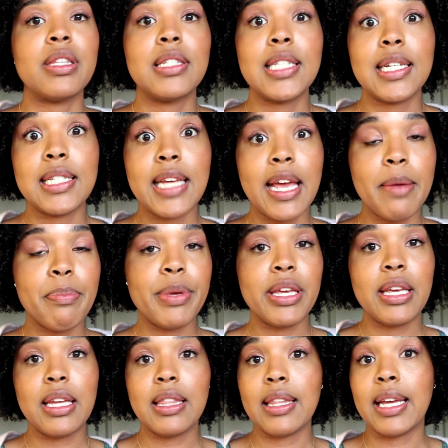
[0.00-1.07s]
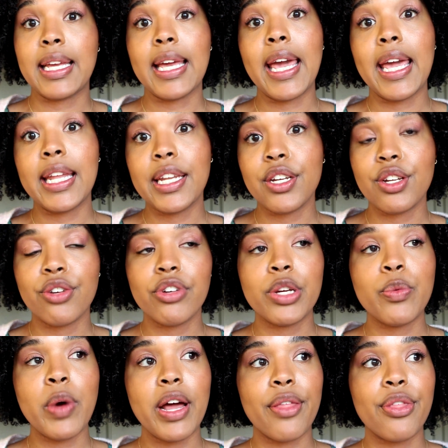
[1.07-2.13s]
today being like 80-degree
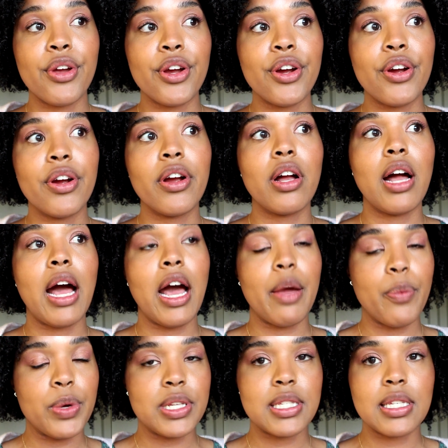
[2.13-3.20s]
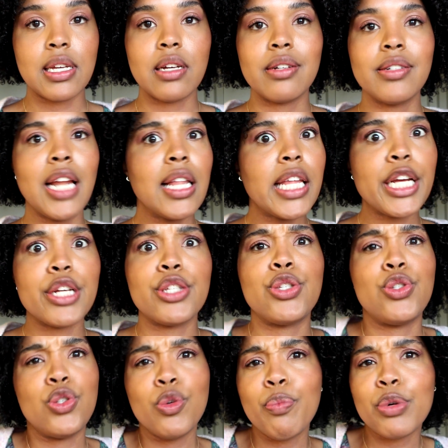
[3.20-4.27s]
weather, I was not like
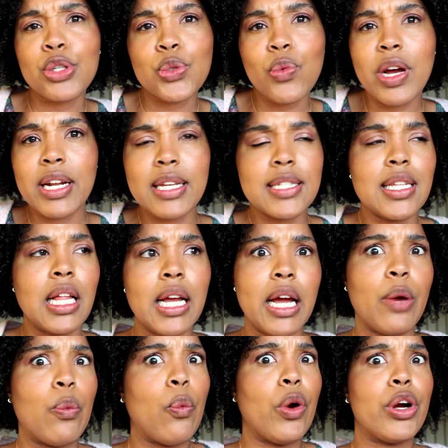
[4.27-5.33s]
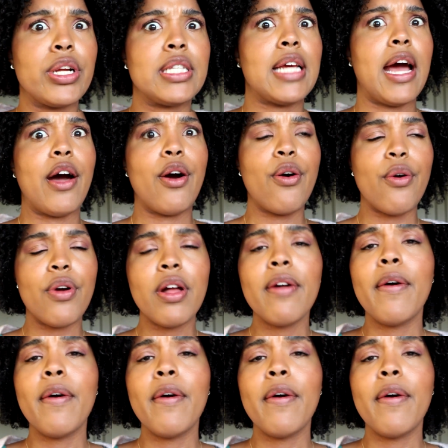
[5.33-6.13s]
super sweaty. It's not like I worked out,